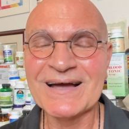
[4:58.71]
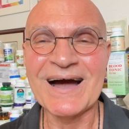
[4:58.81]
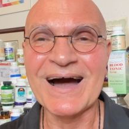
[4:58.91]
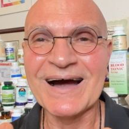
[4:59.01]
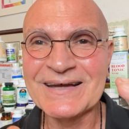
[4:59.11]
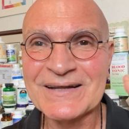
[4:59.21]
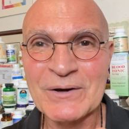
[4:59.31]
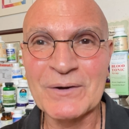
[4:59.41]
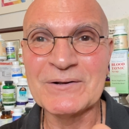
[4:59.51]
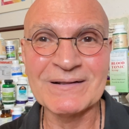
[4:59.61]
Uh, you
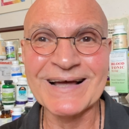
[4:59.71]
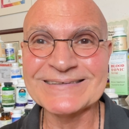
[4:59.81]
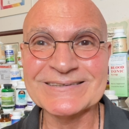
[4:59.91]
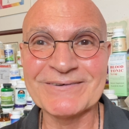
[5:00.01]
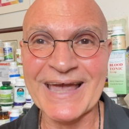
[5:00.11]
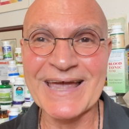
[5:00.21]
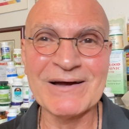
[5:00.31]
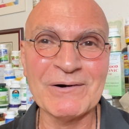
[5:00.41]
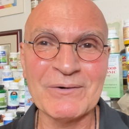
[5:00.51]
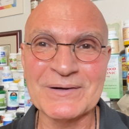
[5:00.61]
know, and lots of
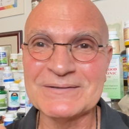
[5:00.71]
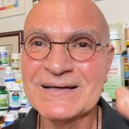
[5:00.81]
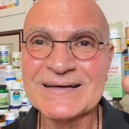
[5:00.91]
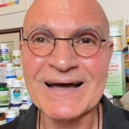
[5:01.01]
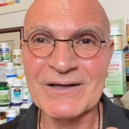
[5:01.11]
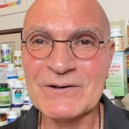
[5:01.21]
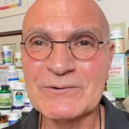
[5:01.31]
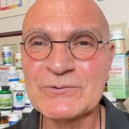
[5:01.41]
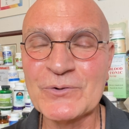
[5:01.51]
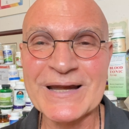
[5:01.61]
kale and other
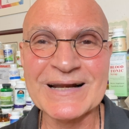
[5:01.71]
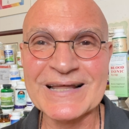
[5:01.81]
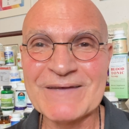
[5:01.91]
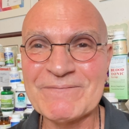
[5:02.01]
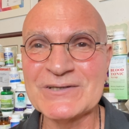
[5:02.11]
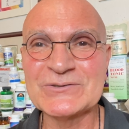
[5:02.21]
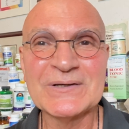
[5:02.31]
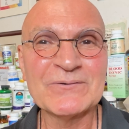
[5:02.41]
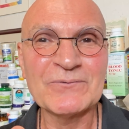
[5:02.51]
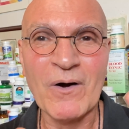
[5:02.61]
green leafies,
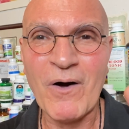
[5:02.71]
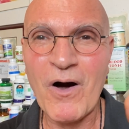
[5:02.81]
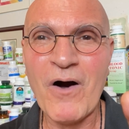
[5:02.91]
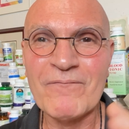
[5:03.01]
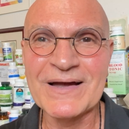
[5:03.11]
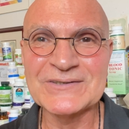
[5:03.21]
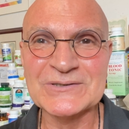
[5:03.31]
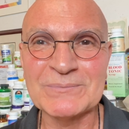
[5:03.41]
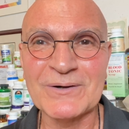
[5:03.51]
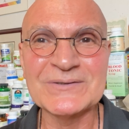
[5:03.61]
all
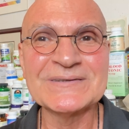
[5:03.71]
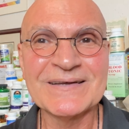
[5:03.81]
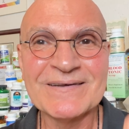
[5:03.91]
vegetables.